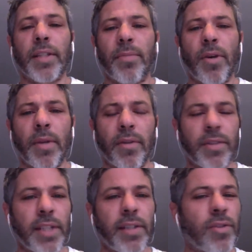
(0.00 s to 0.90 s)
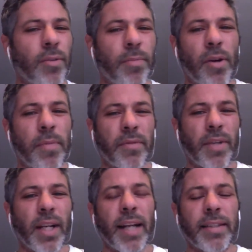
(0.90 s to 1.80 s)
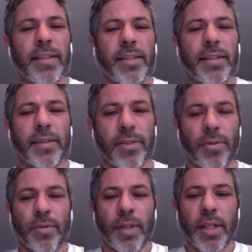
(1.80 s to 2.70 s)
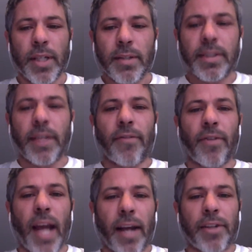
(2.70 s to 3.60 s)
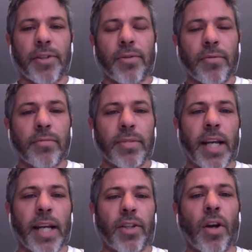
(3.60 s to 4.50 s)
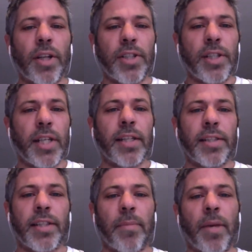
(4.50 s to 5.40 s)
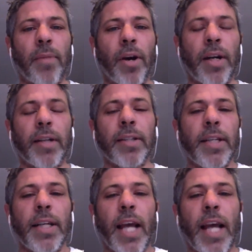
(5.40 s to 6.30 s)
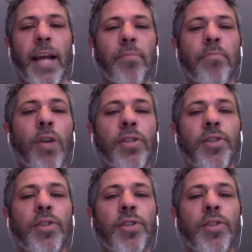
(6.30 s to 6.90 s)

permanent resistance or permanent reluctance. There's two different actual technologies in a stepper motor, and most